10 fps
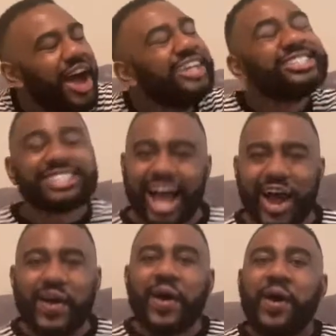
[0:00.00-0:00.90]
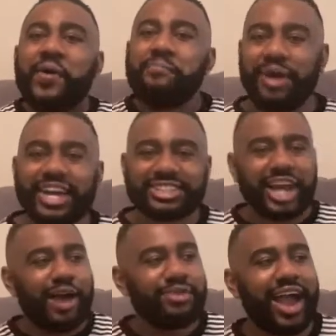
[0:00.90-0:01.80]
So, bitch,
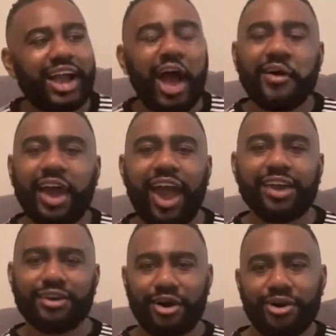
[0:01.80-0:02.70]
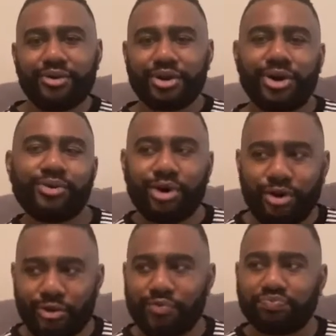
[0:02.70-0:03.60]
I'm like, okay,
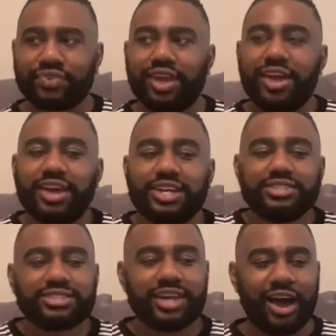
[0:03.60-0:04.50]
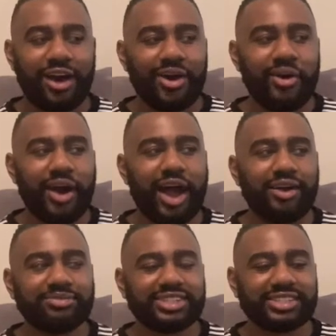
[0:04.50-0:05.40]
cool. So,
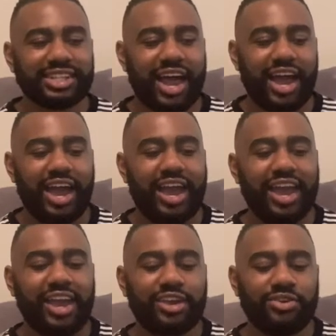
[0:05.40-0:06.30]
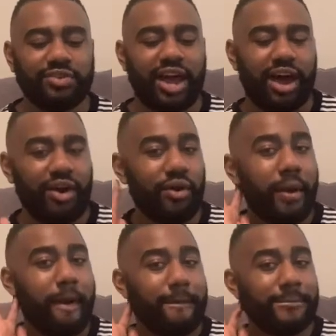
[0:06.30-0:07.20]
I'm just like, you know,
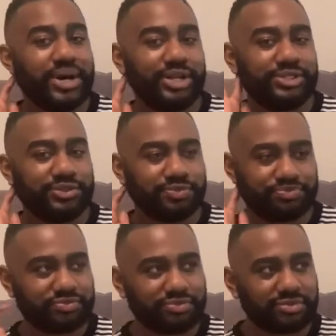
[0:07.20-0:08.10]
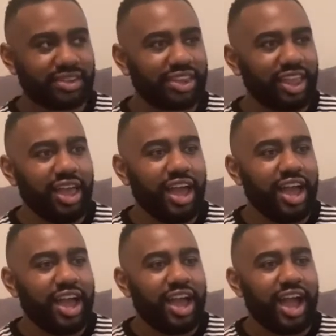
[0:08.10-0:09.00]
boom.
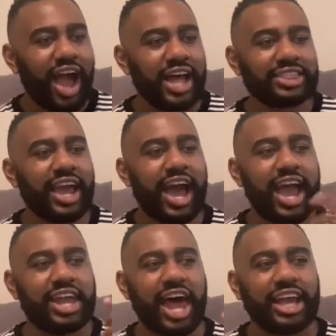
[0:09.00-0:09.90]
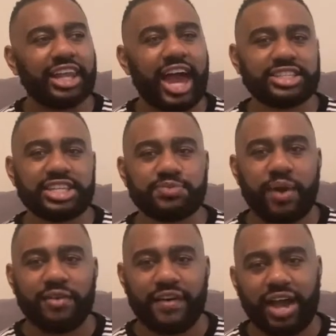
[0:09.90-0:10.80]
I think I had like liked his
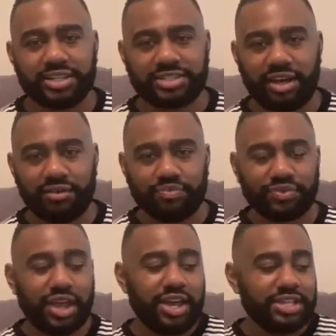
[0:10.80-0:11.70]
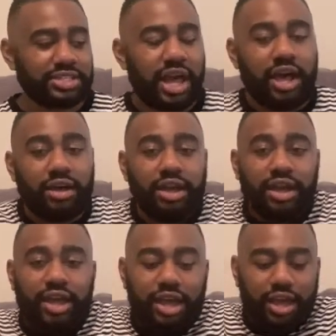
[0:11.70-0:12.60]
profile or something. So,
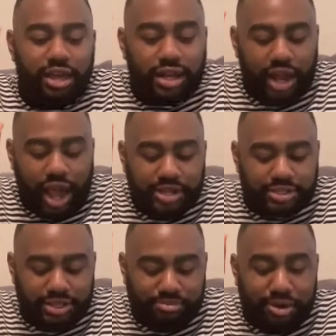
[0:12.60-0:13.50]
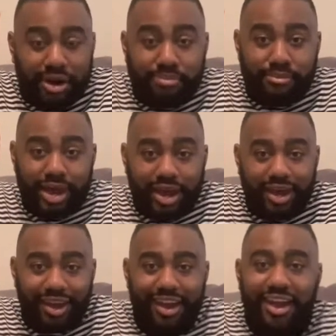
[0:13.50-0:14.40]
he liked your boy
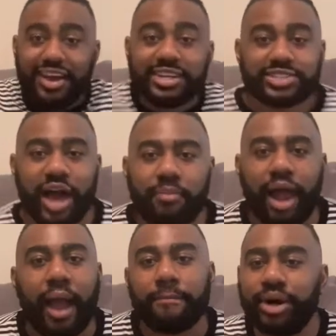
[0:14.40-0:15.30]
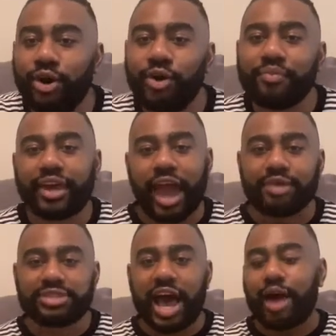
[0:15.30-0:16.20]
back. So, I'm like, boom, game
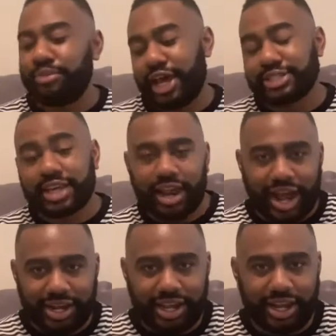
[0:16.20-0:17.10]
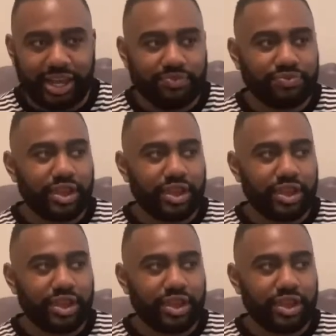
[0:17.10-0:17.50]
time, that's all I needed.